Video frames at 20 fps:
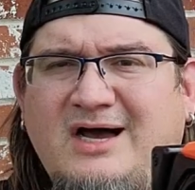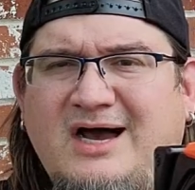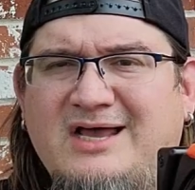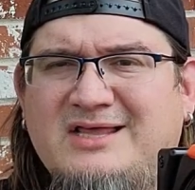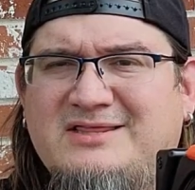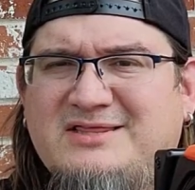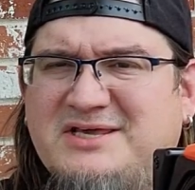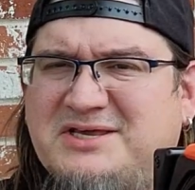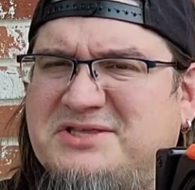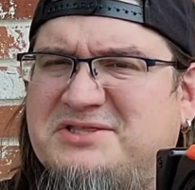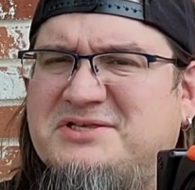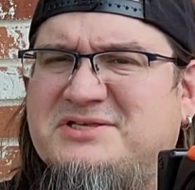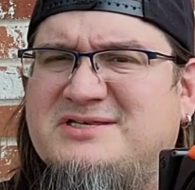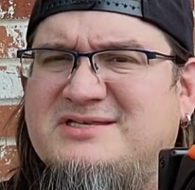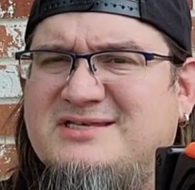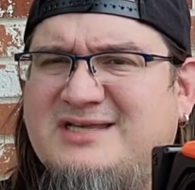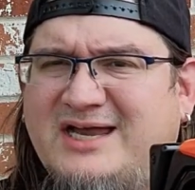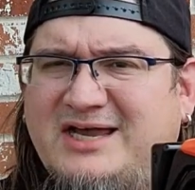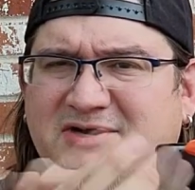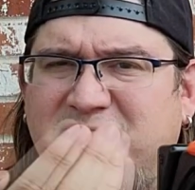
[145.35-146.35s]
I think the
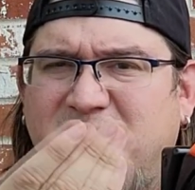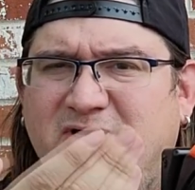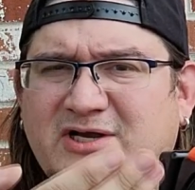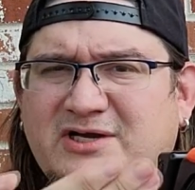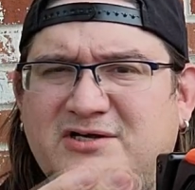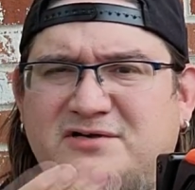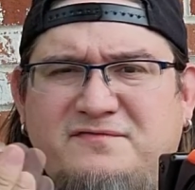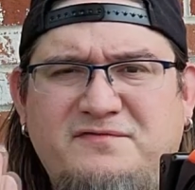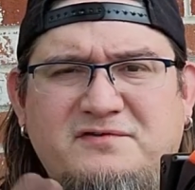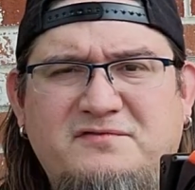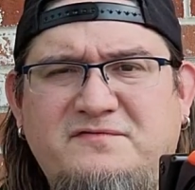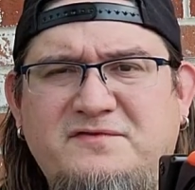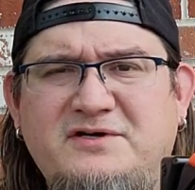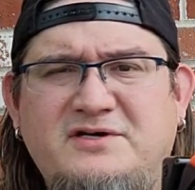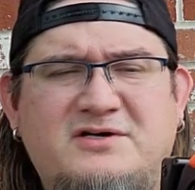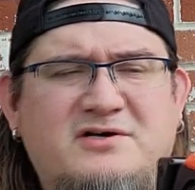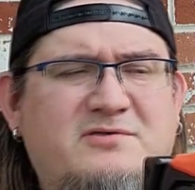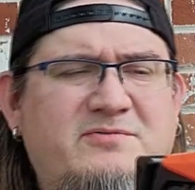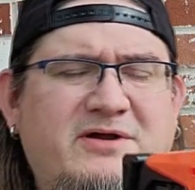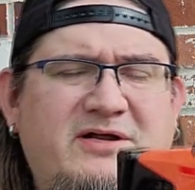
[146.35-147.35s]
Sidewinder. Feel free
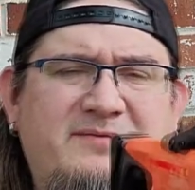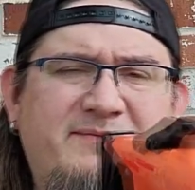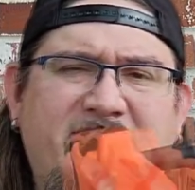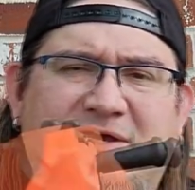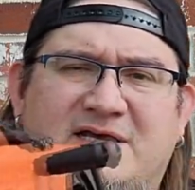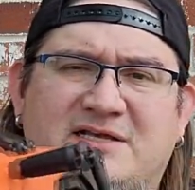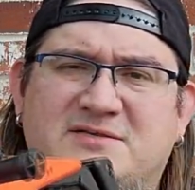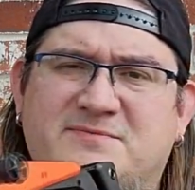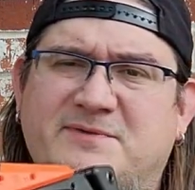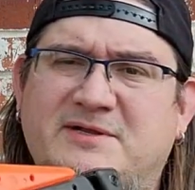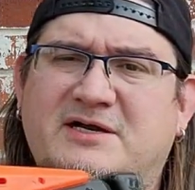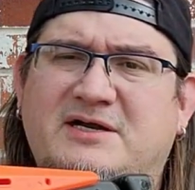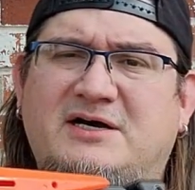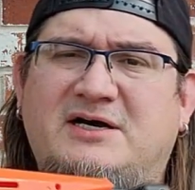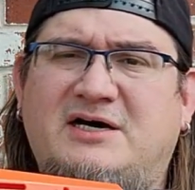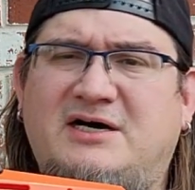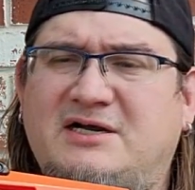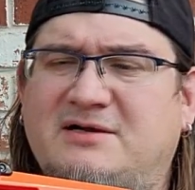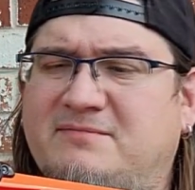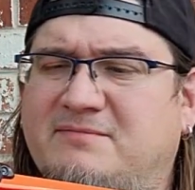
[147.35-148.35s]
to correct me. It has been a
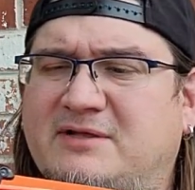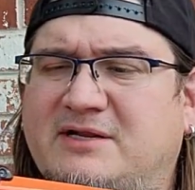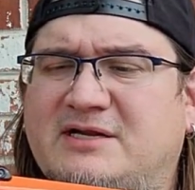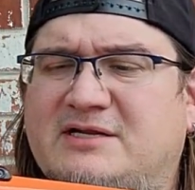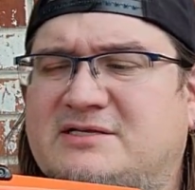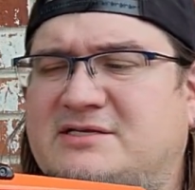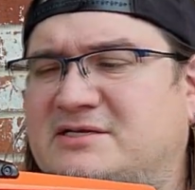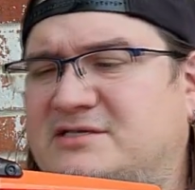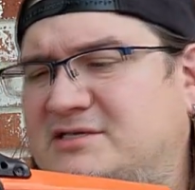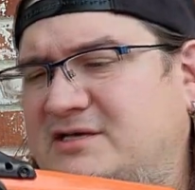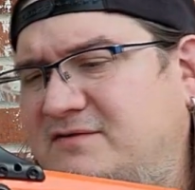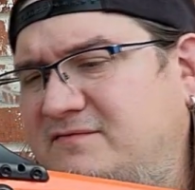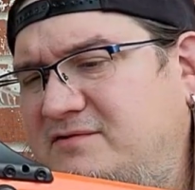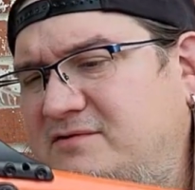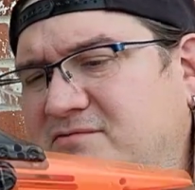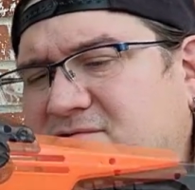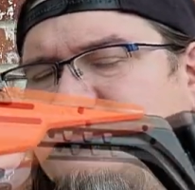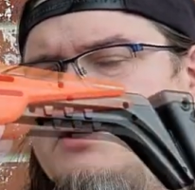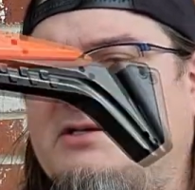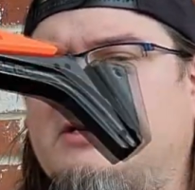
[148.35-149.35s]
hot minute since I've
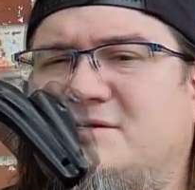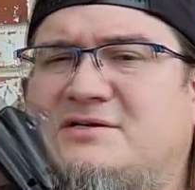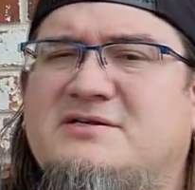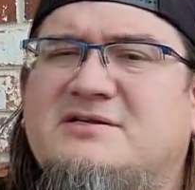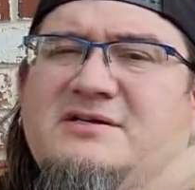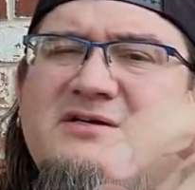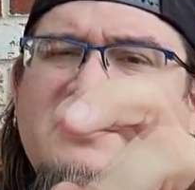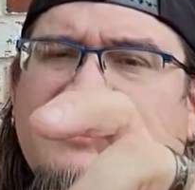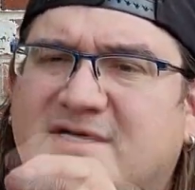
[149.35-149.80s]
used it.